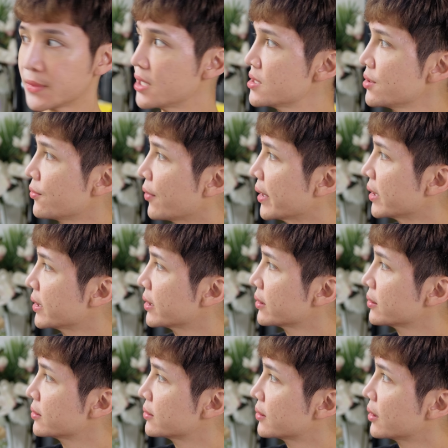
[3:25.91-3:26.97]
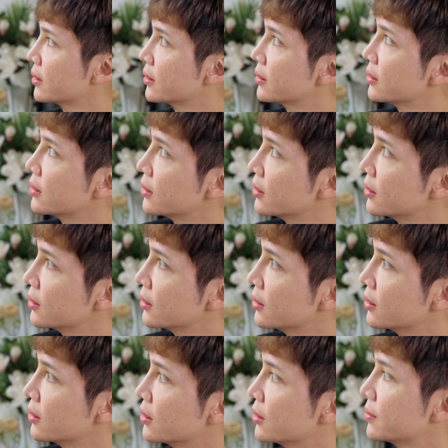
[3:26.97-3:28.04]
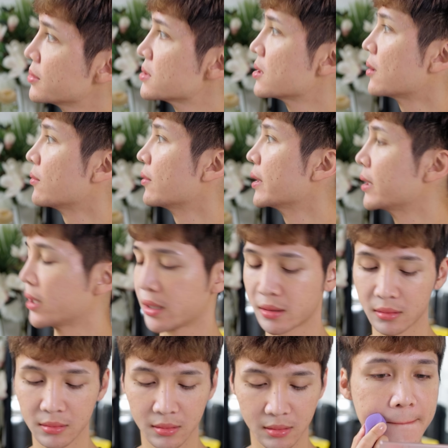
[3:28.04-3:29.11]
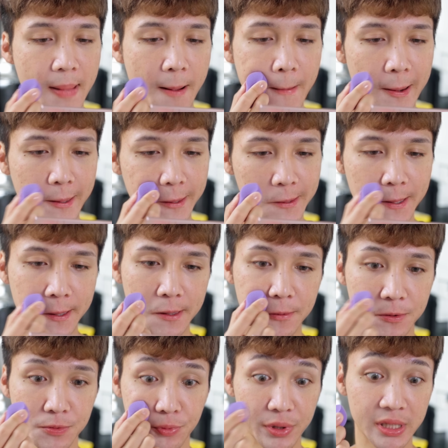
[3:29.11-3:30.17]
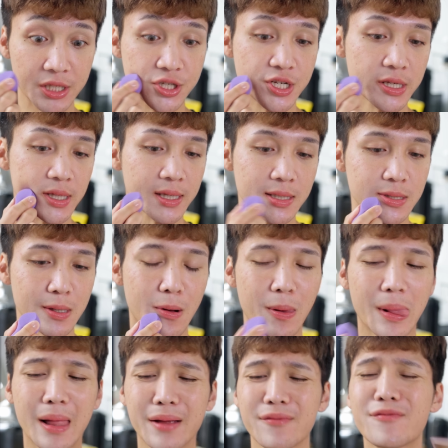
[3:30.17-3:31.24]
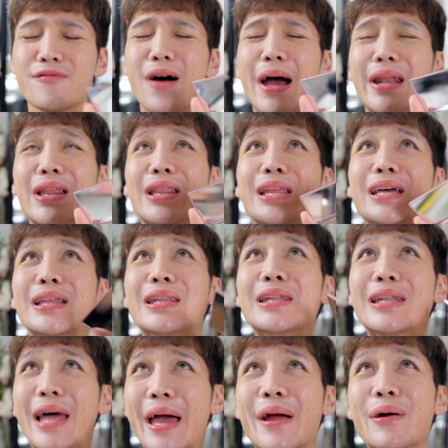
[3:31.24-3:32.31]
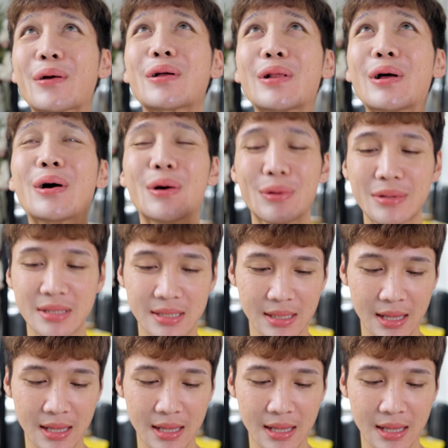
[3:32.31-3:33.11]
Is it raining? It's not raining. I walked outside and it was really chilly, so we can finally layer clothes.